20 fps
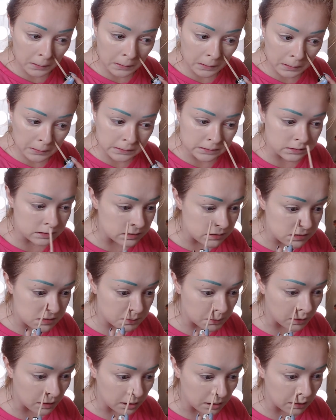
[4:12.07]
in the
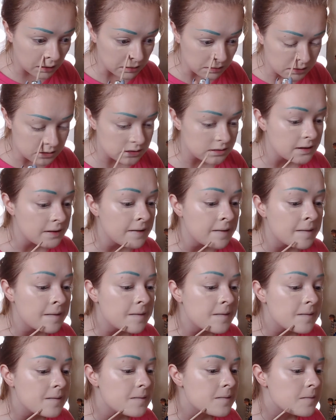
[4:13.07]
spots that
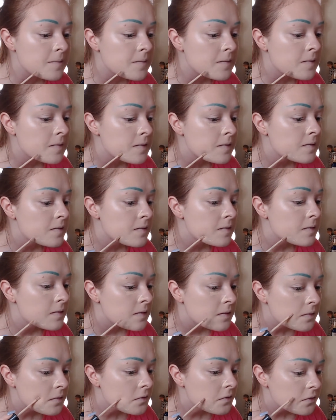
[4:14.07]

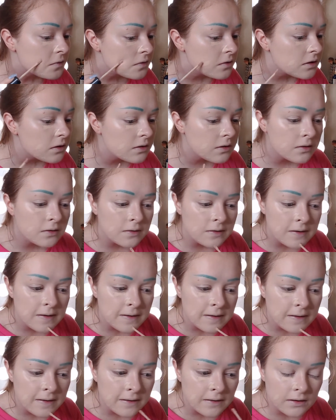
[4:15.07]
I feel
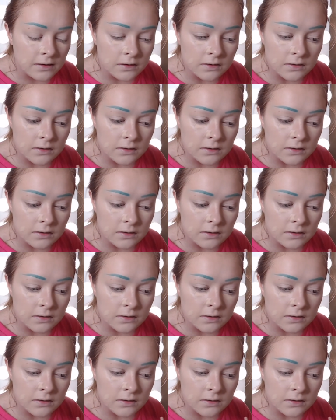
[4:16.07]
need